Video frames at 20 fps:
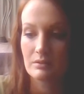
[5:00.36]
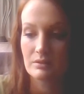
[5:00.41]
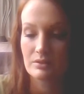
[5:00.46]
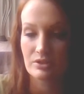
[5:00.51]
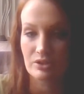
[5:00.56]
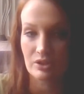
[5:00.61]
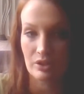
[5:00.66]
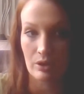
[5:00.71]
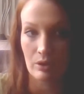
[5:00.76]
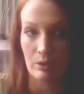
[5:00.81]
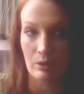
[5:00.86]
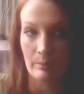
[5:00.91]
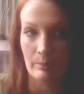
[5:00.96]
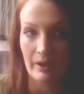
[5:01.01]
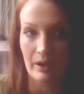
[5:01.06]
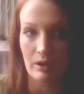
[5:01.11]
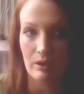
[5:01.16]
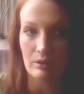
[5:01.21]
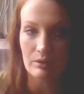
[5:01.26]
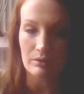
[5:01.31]
to go
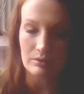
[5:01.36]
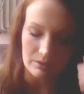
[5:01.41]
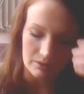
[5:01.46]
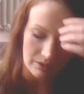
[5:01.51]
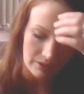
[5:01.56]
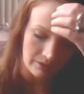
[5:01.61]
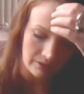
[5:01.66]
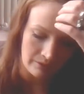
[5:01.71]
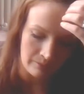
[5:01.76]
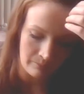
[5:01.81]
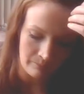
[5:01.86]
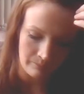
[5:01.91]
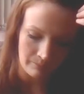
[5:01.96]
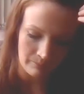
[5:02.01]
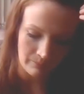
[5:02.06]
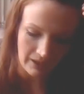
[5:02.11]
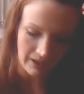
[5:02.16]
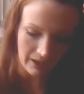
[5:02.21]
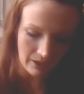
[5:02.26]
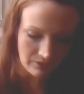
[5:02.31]
about
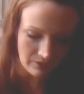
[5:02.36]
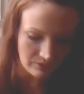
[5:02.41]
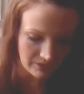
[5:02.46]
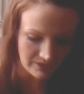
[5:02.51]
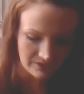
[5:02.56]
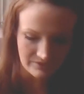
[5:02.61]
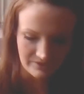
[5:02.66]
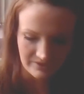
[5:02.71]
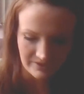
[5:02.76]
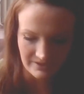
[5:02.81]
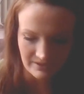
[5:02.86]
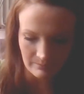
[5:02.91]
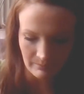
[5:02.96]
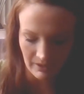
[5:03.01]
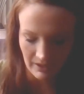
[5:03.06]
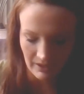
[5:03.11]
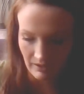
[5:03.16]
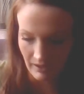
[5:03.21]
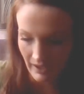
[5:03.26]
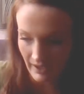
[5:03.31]
how do I use this in
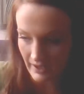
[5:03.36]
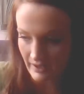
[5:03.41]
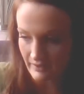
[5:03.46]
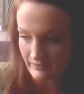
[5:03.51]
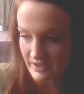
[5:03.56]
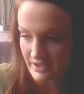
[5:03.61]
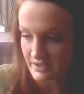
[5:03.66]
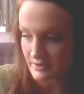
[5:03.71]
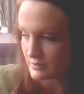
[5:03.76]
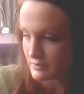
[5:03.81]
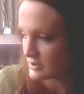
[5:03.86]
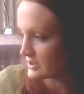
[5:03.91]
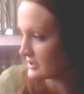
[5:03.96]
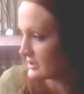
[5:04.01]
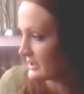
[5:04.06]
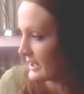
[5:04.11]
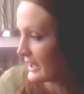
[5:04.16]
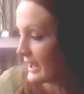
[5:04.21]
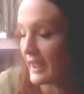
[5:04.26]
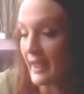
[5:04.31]
my life. These
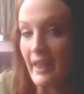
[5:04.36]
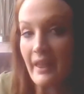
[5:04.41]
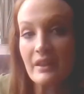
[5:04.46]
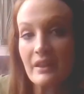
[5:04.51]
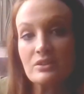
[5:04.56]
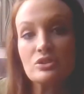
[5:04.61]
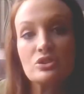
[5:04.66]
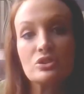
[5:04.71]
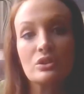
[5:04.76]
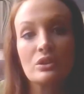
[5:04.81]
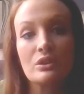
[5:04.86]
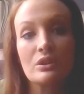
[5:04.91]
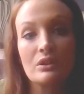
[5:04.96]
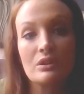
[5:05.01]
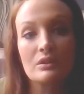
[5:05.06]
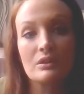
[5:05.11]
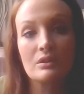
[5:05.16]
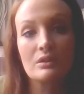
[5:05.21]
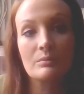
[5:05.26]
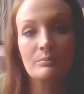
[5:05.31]
are
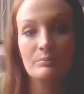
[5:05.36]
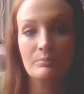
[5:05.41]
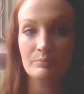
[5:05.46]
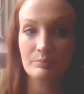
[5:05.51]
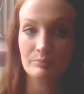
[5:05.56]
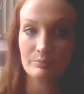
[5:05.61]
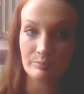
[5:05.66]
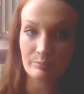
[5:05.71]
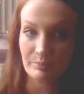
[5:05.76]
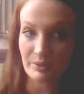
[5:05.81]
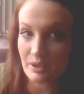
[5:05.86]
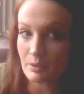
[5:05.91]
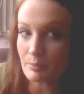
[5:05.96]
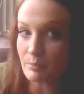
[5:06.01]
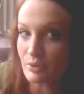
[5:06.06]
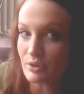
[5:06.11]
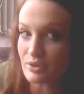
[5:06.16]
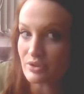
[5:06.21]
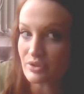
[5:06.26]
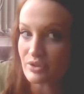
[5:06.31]
ancient
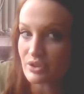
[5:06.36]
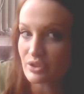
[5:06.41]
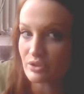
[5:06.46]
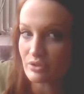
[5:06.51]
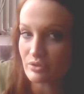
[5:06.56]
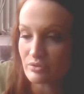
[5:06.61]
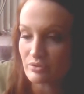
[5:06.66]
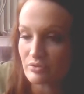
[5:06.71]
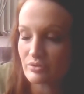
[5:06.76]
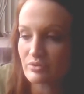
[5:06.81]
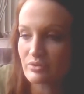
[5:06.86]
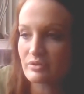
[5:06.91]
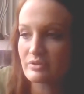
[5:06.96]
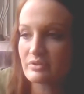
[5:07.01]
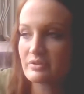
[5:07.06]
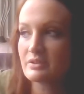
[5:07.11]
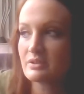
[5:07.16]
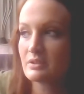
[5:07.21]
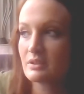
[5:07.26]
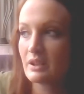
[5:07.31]
peoples
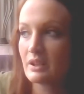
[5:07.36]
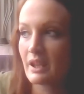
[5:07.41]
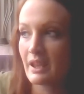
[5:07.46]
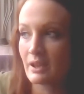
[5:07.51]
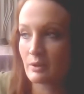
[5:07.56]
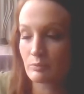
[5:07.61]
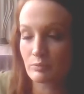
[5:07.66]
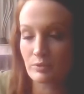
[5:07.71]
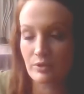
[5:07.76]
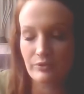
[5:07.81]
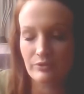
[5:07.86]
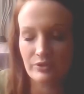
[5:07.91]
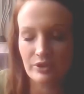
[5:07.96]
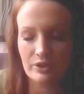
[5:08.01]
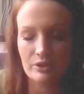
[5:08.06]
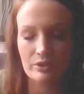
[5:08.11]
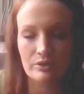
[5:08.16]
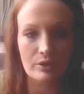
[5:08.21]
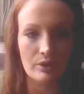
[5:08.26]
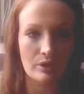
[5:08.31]
used and
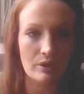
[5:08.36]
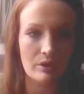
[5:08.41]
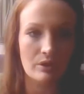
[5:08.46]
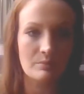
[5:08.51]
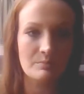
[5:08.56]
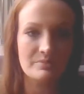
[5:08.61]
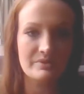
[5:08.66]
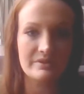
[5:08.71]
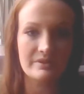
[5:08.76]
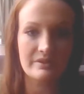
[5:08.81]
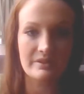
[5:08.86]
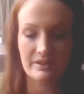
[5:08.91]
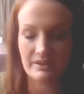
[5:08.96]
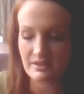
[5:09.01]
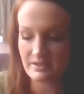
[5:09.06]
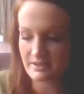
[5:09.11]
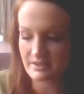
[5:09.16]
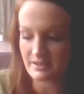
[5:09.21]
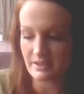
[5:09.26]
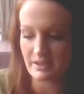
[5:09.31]
revered herbs.
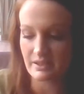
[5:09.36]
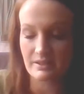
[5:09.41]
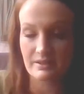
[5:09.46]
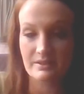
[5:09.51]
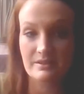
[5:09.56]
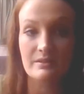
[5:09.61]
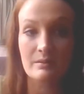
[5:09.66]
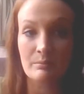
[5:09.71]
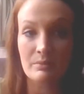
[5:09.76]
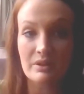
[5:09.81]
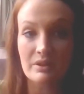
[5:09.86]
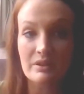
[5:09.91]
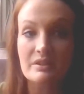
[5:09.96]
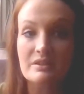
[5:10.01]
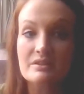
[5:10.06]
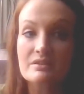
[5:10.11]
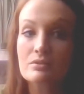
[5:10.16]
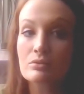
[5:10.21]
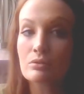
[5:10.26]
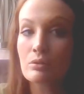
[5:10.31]
This is the
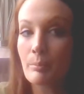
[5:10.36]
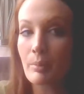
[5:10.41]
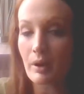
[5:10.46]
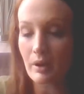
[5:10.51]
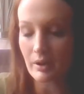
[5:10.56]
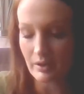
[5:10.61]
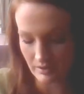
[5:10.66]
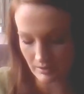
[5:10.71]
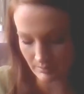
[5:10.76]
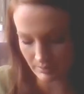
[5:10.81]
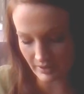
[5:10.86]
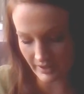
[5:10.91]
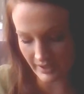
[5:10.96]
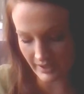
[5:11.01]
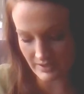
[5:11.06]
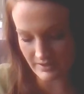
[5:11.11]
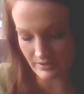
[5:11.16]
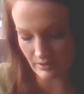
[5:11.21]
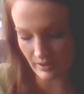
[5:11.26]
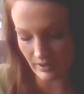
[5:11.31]
medicinal part of the
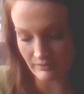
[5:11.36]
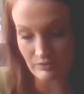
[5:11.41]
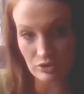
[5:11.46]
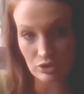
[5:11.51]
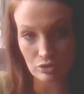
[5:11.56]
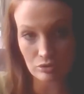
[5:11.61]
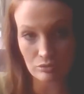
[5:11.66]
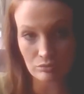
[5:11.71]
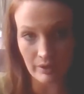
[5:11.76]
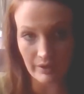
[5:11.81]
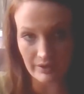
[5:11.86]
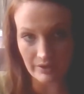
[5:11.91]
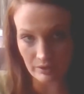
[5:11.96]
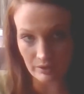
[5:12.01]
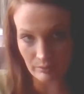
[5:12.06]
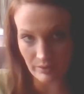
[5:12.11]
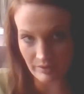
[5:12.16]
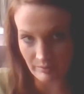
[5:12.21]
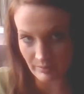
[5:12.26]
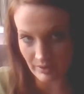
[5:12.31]
plant. So I have two right here
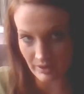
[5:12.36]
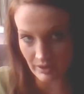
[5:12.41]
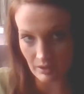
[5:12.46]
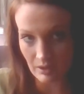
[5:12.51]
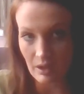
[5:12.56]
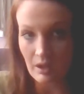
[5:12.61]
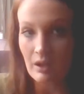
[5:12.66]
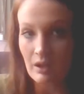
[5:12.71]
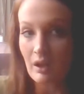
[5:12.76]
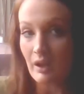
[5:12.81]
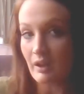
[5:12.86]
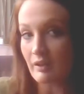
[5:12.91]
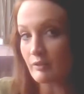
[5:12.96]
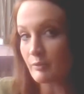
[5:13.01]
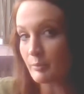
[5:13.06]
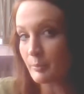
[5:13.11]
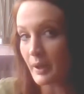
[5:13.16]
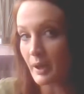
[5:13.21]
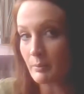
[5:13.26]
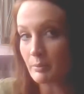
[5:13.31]
with me. I have
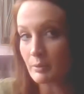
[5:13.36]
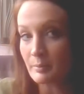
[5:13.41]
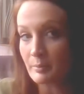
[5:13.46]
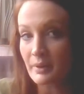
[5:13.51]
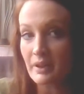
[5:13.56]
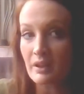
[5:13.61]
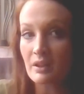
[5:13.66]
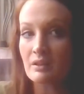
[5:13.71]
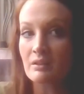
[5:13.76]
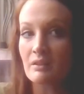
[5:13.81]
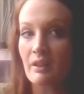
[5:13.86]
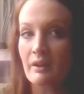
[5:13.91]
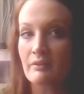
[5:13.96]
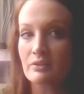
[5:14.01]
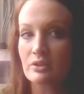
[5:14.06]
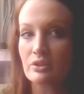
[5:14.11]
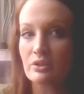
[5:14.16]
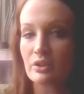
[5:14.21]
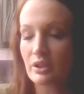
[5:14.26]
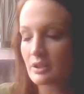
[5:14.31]
peppermint and
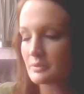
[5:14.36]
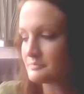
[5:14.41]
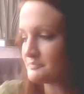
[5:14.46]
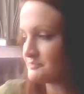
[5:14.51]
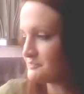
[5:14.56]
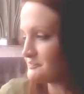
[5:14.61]
lavender.